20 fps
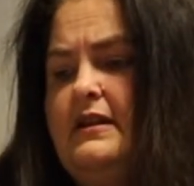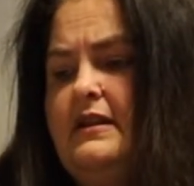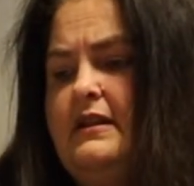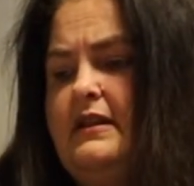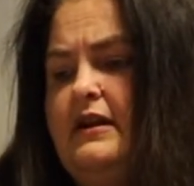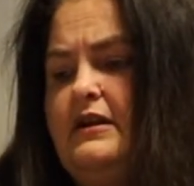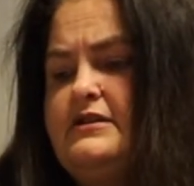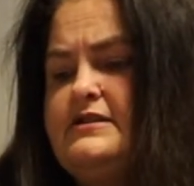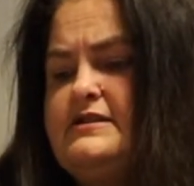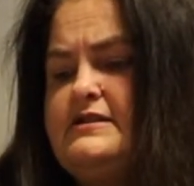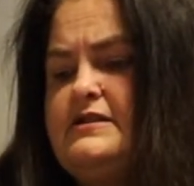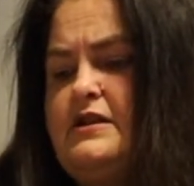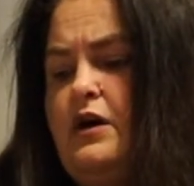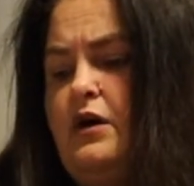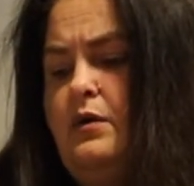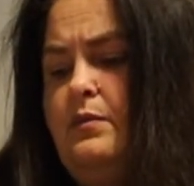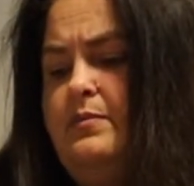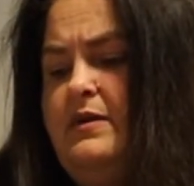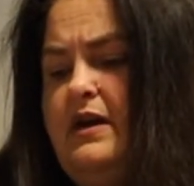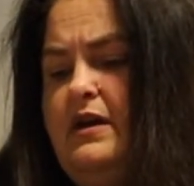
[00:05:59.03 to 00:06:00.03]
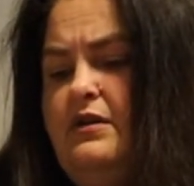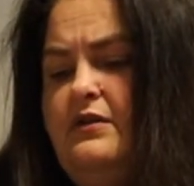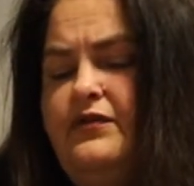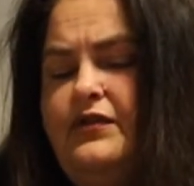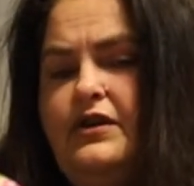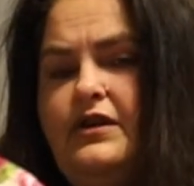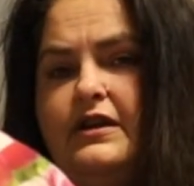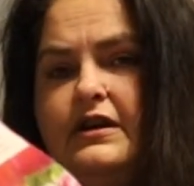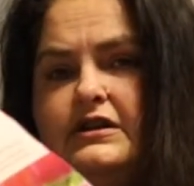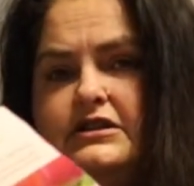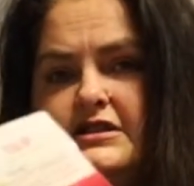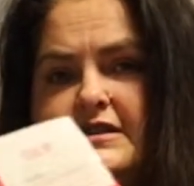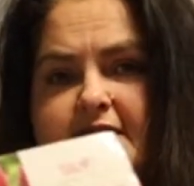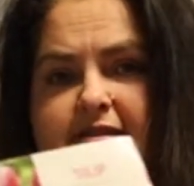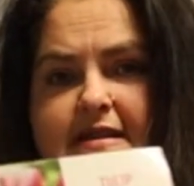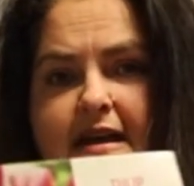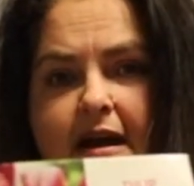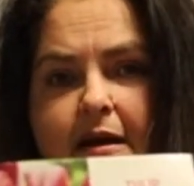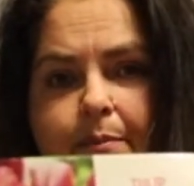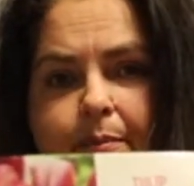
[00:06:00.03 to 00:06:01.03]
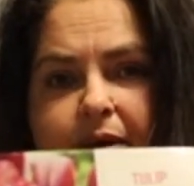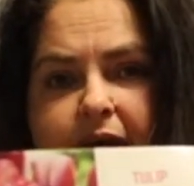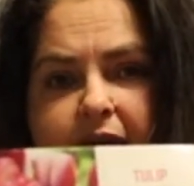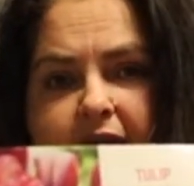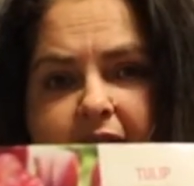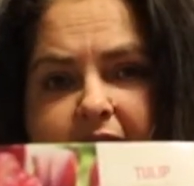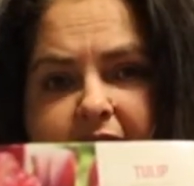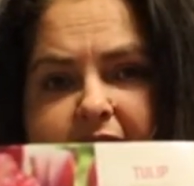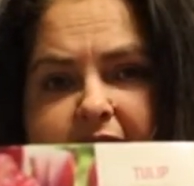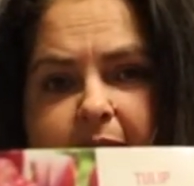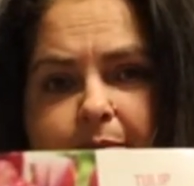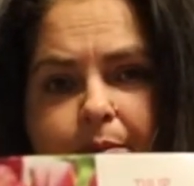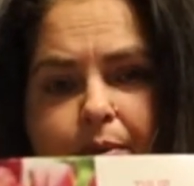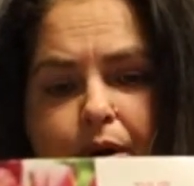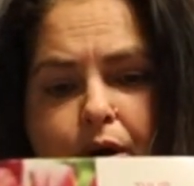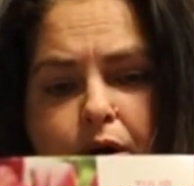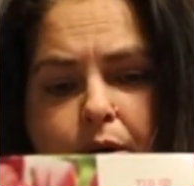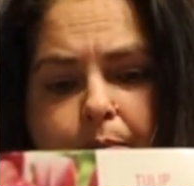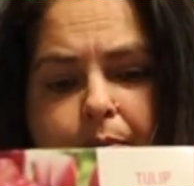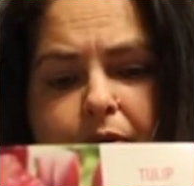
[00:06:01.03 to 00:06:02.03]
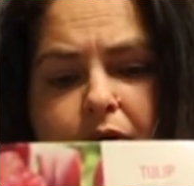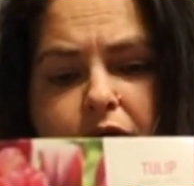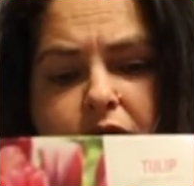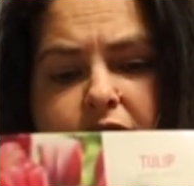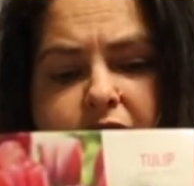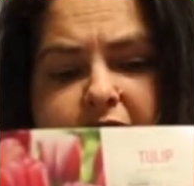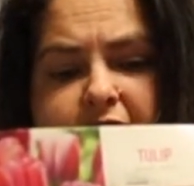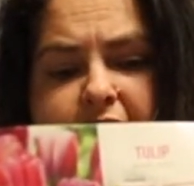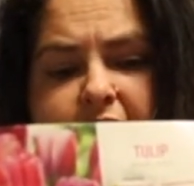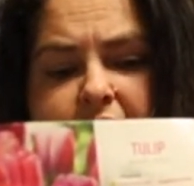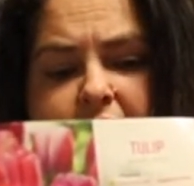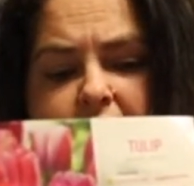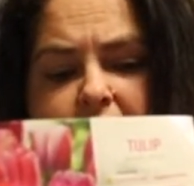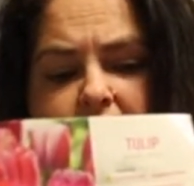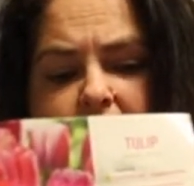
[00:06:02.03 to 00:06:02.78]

They're so beautiful. They're just like pinks and purples.